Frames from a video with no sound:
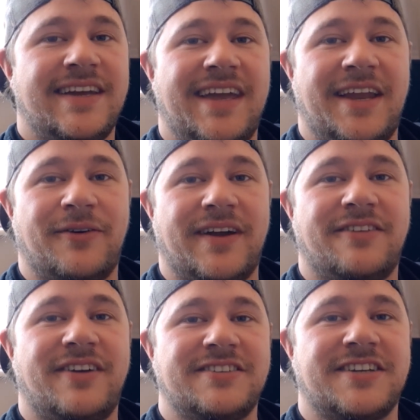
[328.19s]
yeah, anyway,
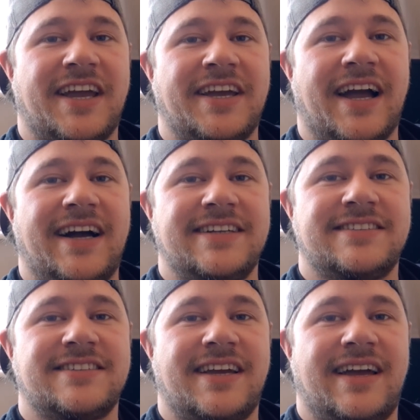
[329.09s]
thanks again,
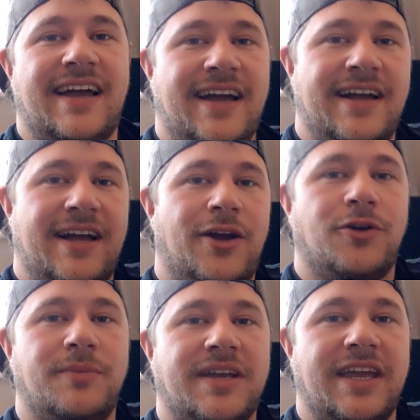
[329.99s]
guys. I
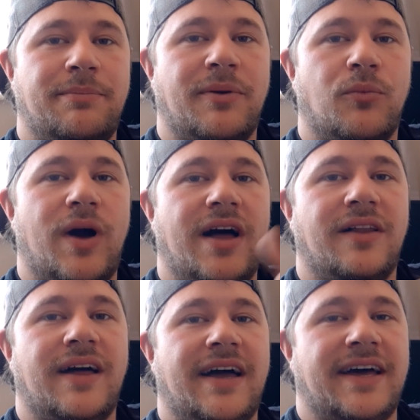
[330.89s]
hope you're keeping
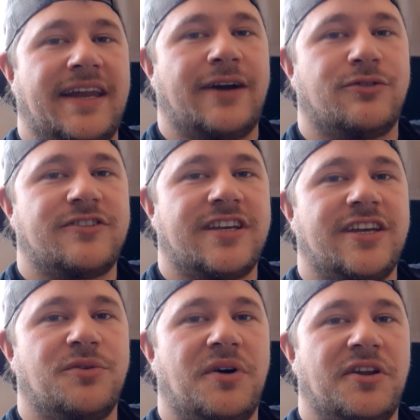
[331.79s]
well, and I'll see
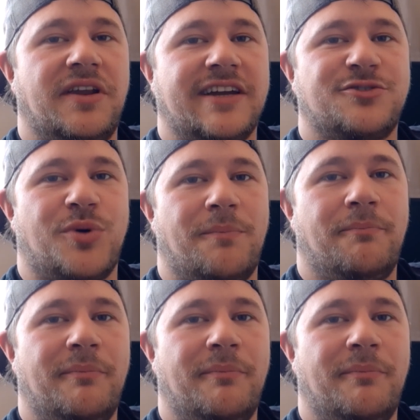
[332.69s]
you on the next one.